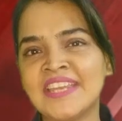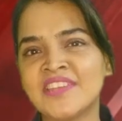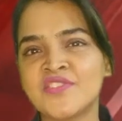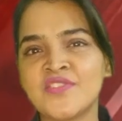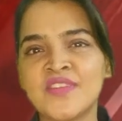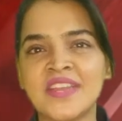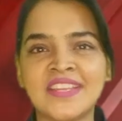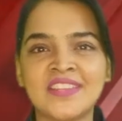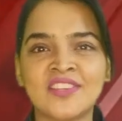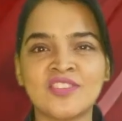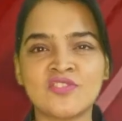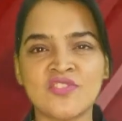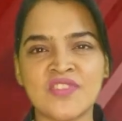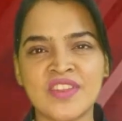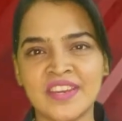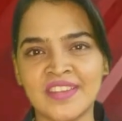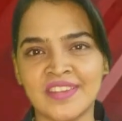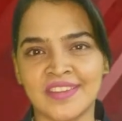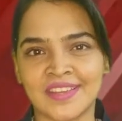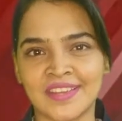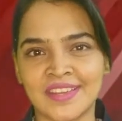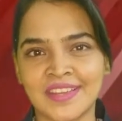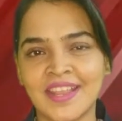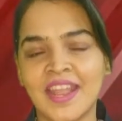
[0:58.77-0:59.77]

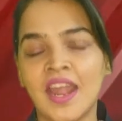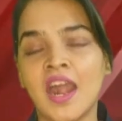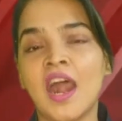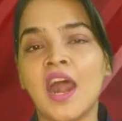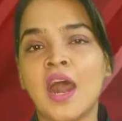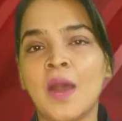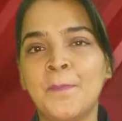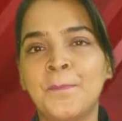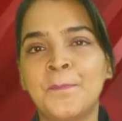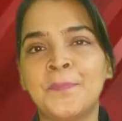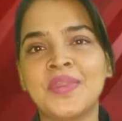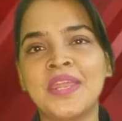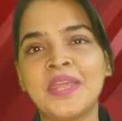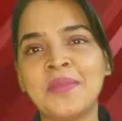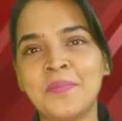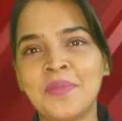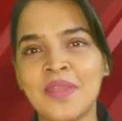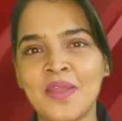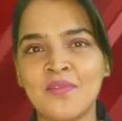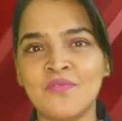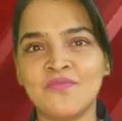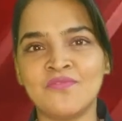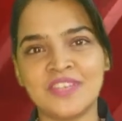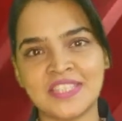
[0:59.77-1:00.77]
Indri-Trini, a
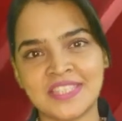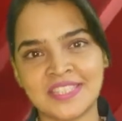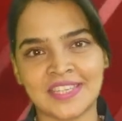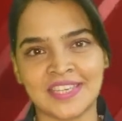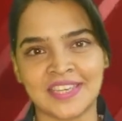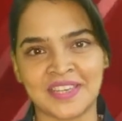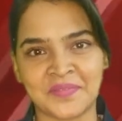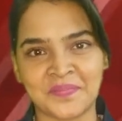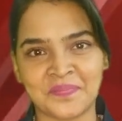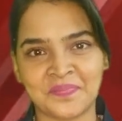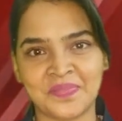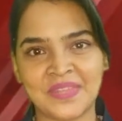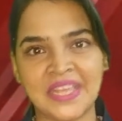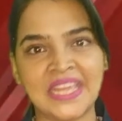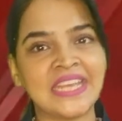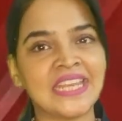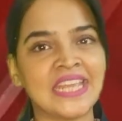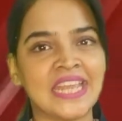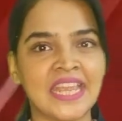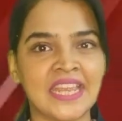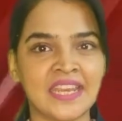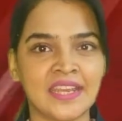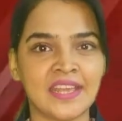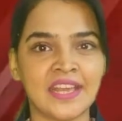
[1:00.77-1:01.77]
premium whiskey
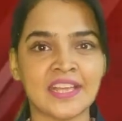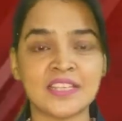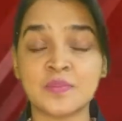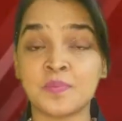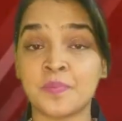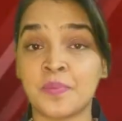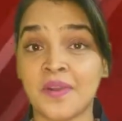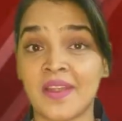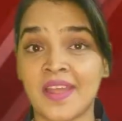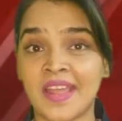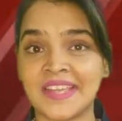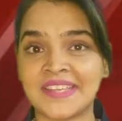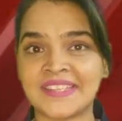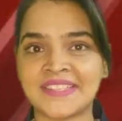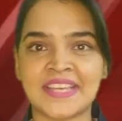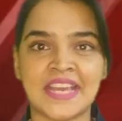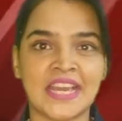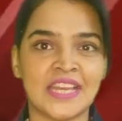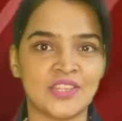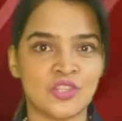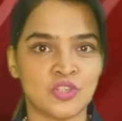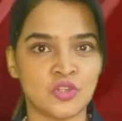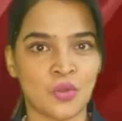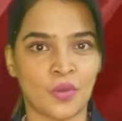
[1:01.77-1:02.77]
in India's
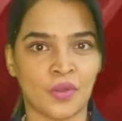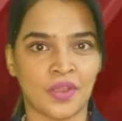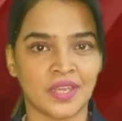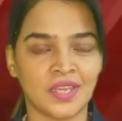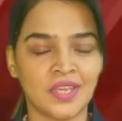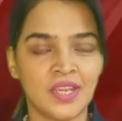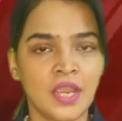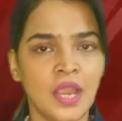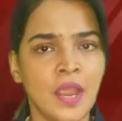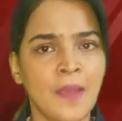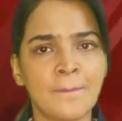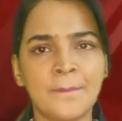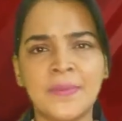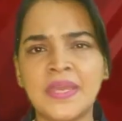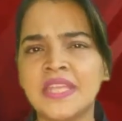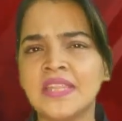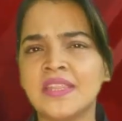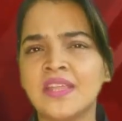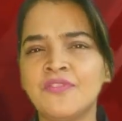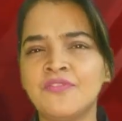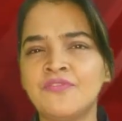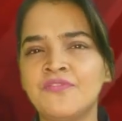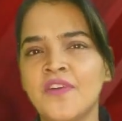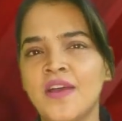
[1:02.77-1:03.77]
pride and joy,
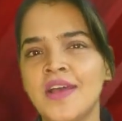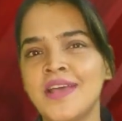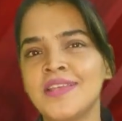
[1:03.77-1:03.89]
being the